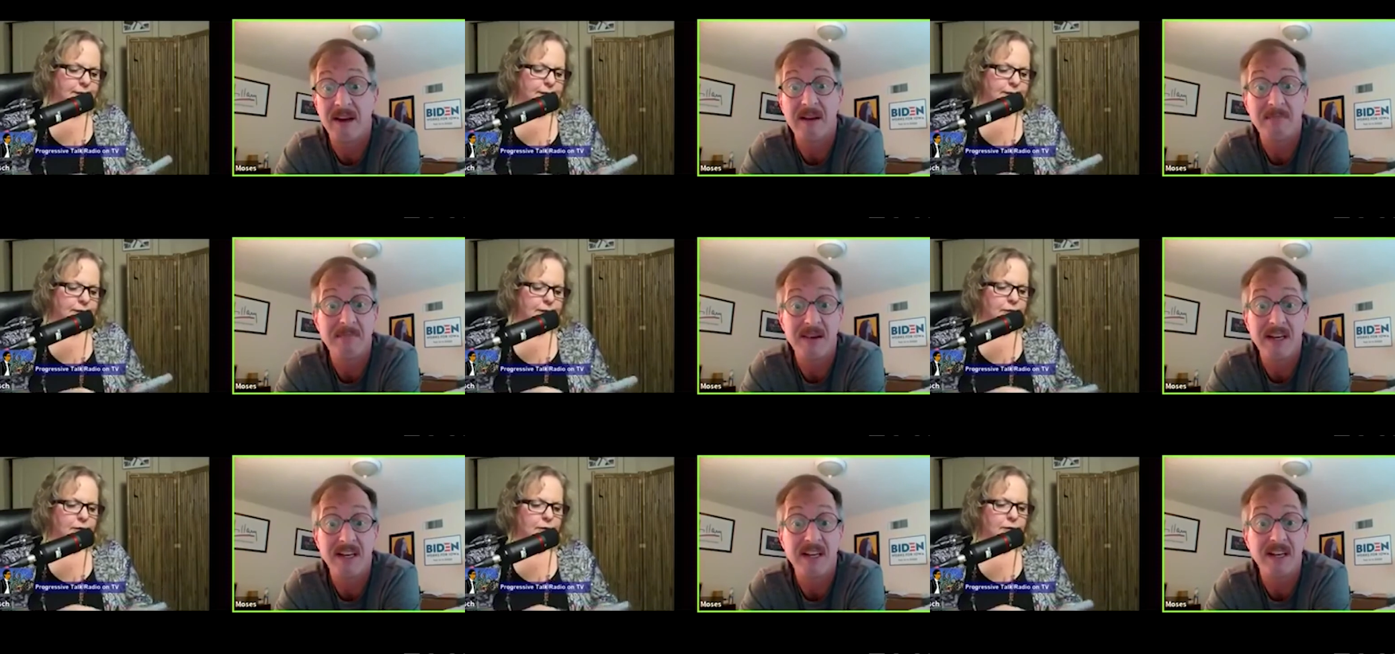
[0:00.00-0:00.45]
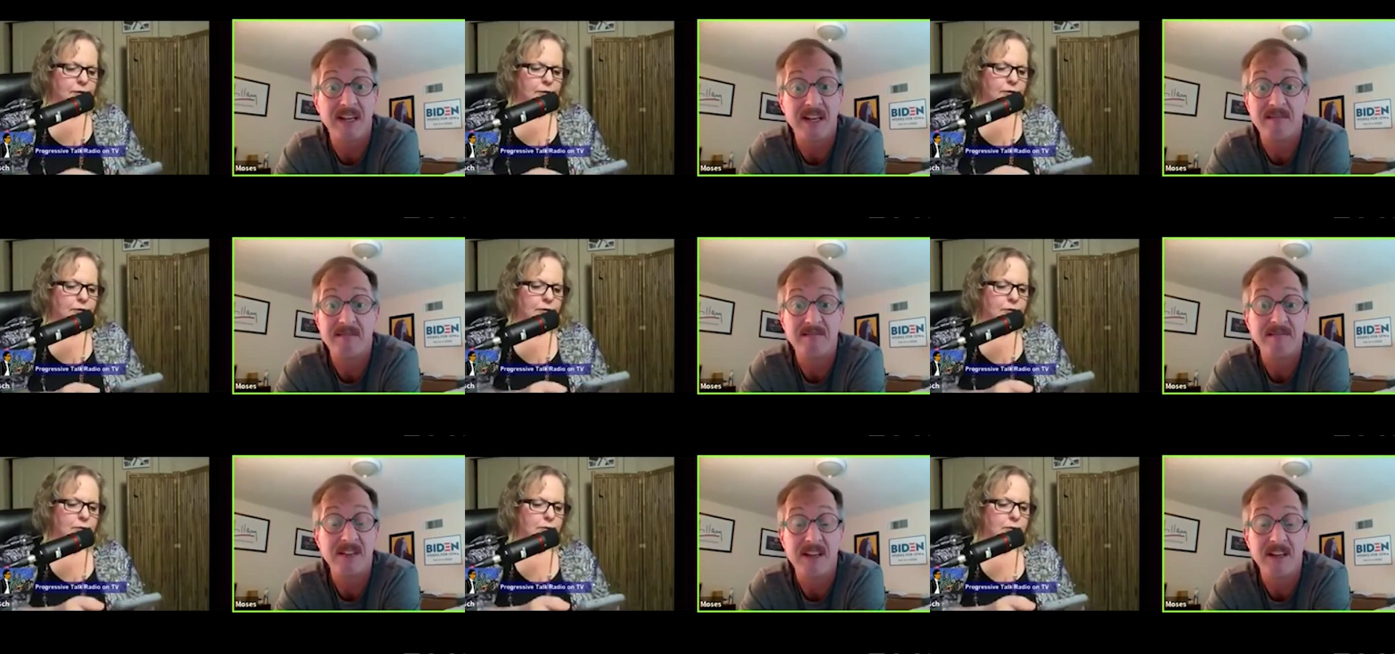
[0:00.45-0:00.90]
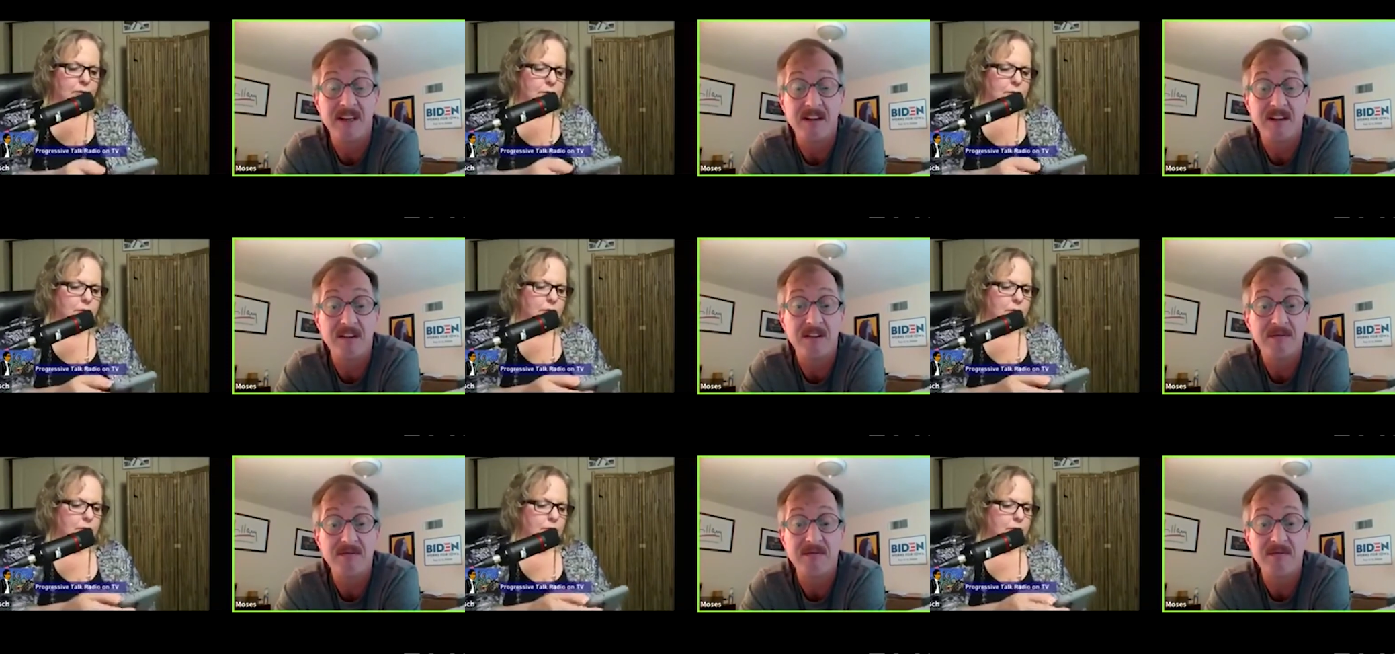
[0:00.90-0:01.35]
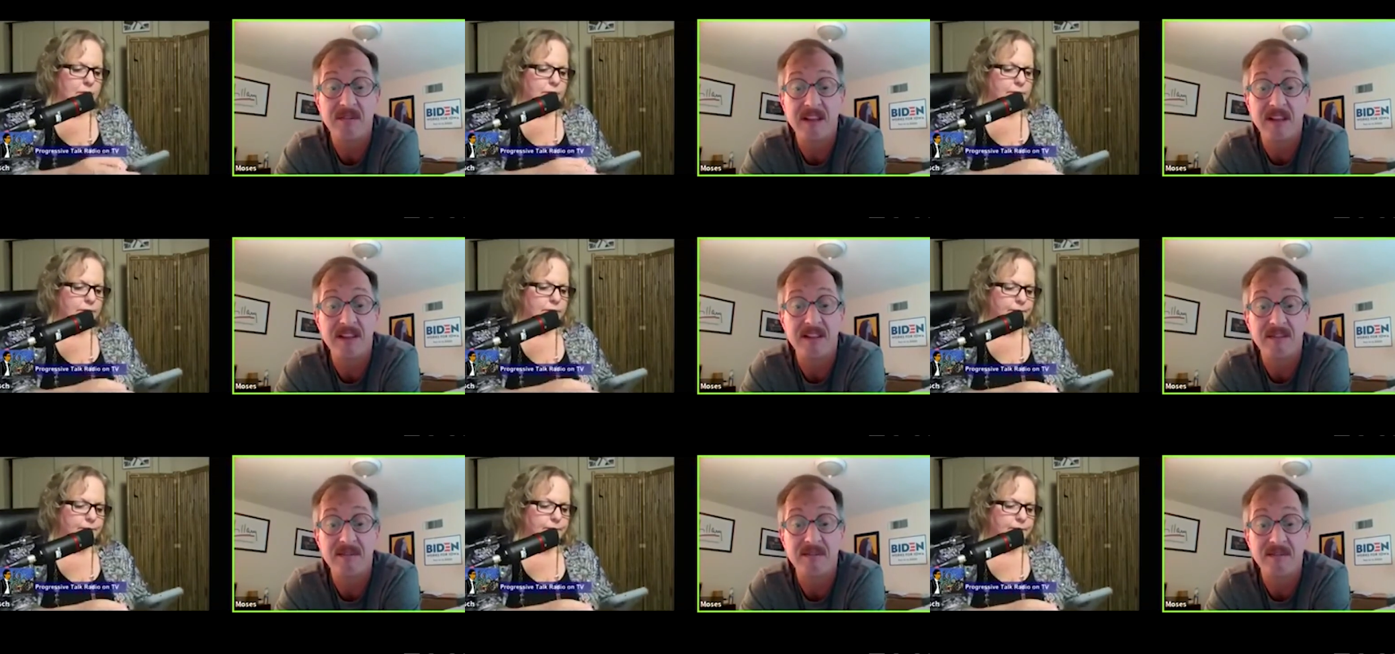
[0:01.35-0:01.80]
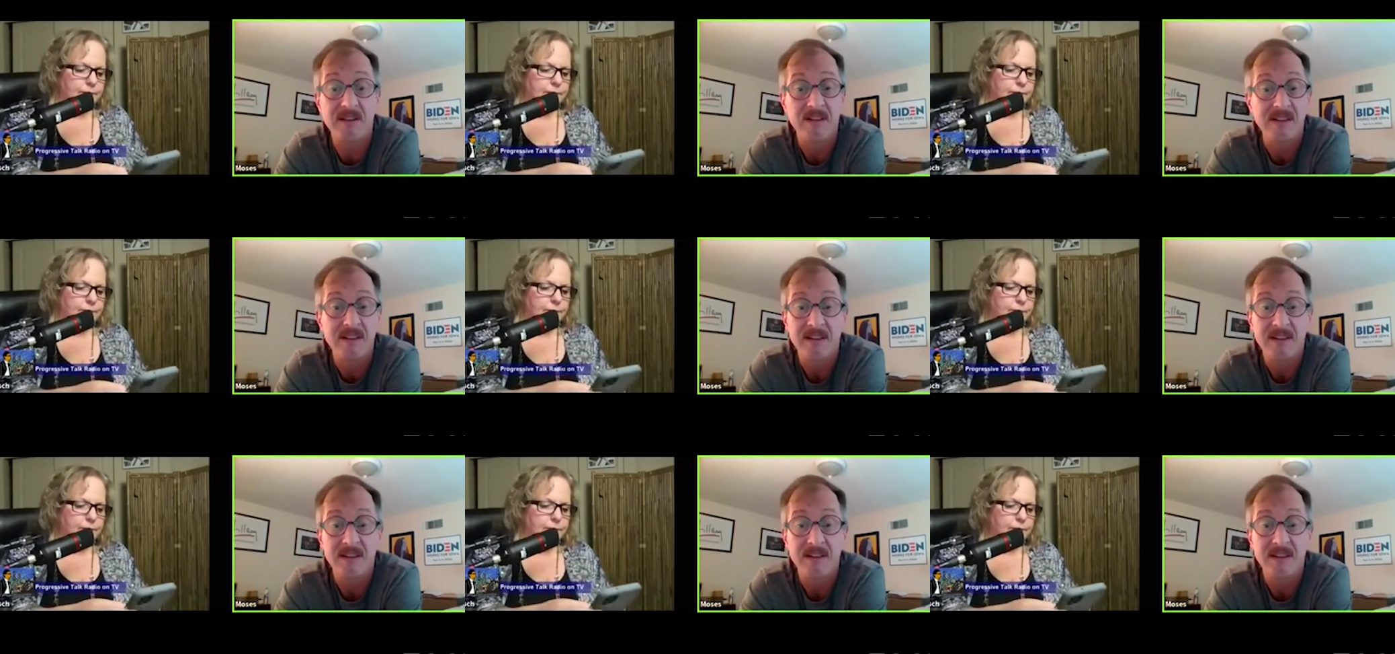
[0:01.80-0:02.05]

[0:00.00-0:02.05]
Speaker 1: I bet. You know, it.